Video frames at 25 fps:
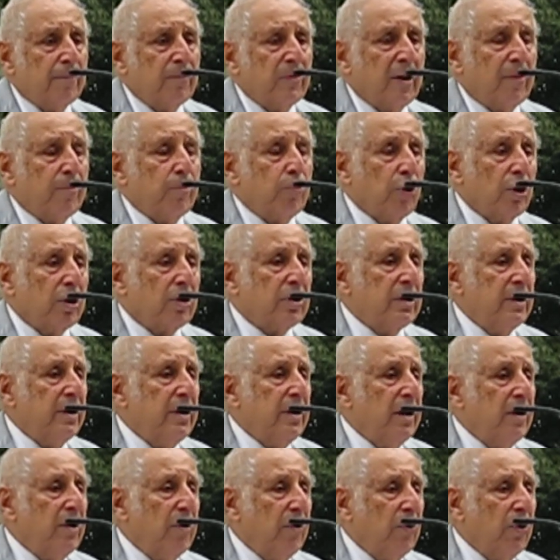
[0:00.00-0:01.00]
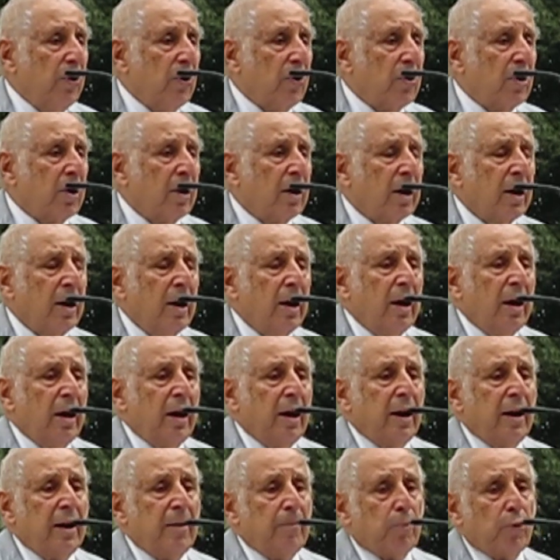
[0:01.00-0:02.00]
of Brooklyn and New York.
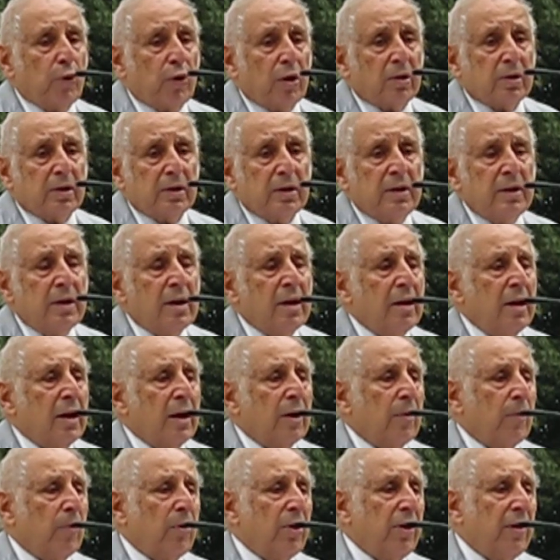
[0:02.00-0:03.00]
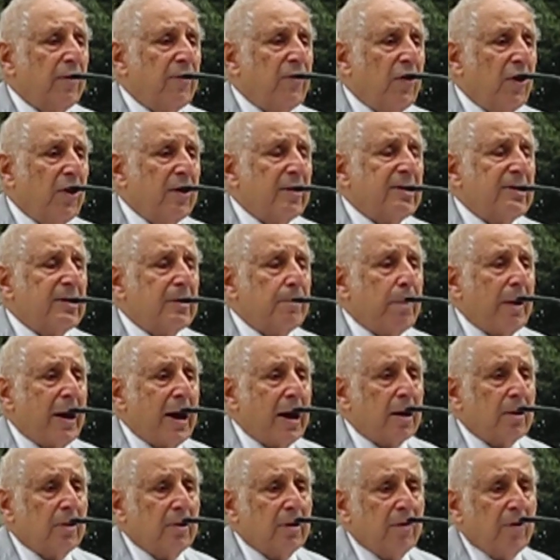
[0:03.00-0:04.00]
And Brooklyn, for the first
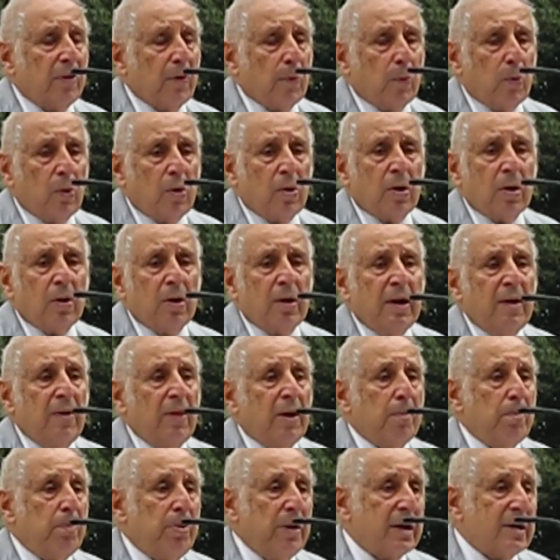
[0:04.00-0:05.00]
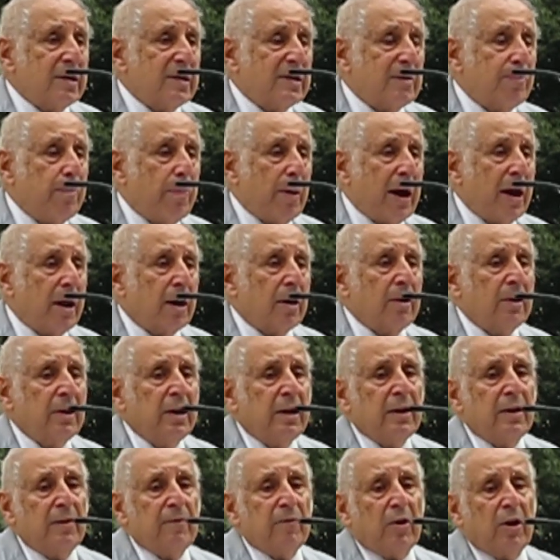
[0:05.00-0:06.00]
battle of the war and the biggest battle
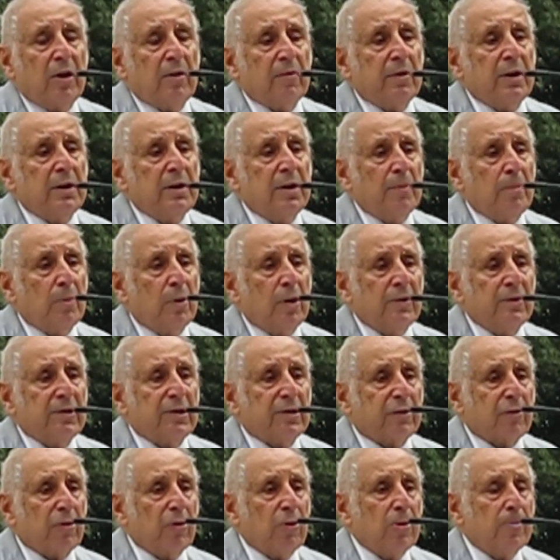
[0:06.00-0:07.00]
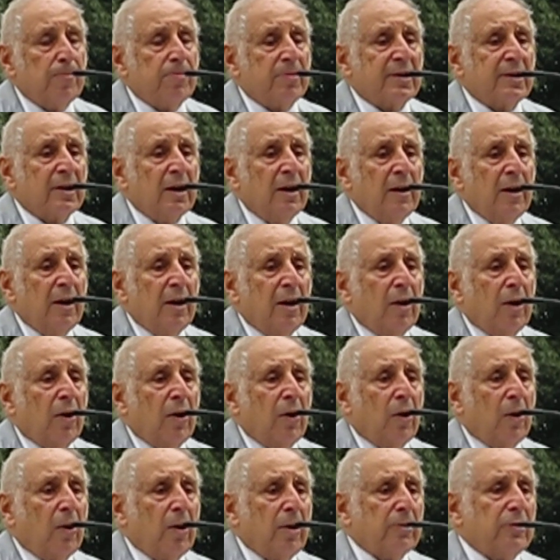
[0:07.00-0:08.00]
involving the most
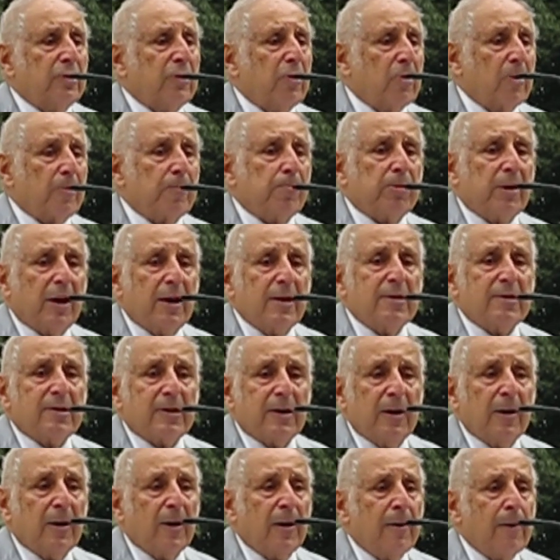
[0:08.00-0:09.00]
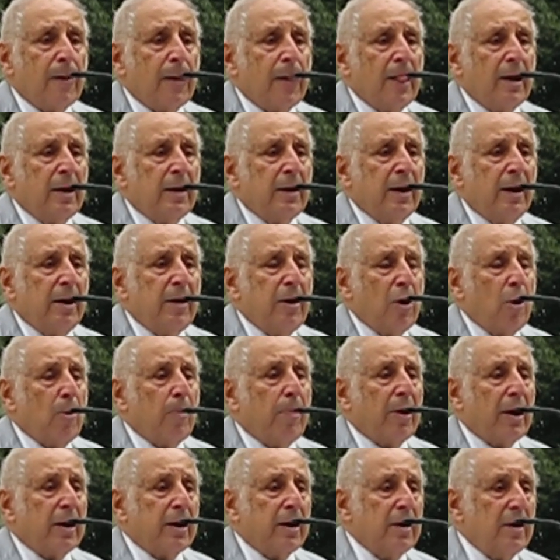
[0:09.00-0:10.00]
troops, all took place here, and
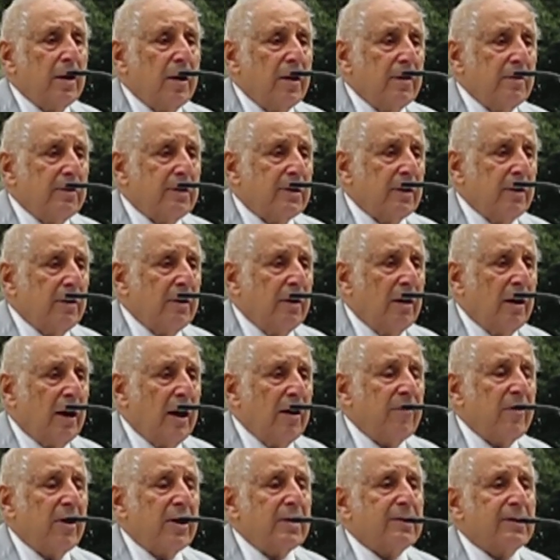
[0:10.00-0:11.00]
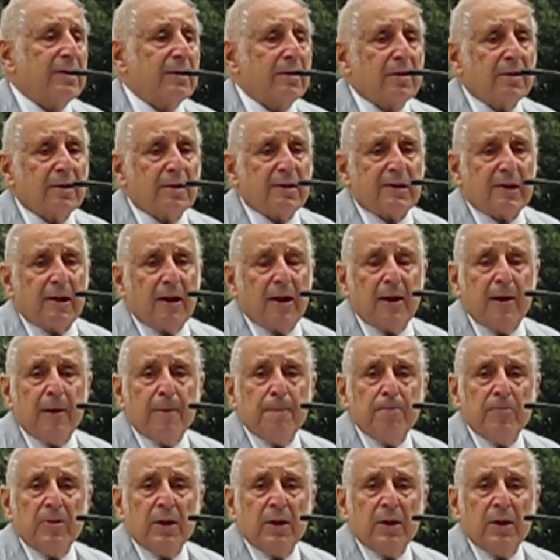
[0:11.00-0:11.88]
nobody knows. I venture to say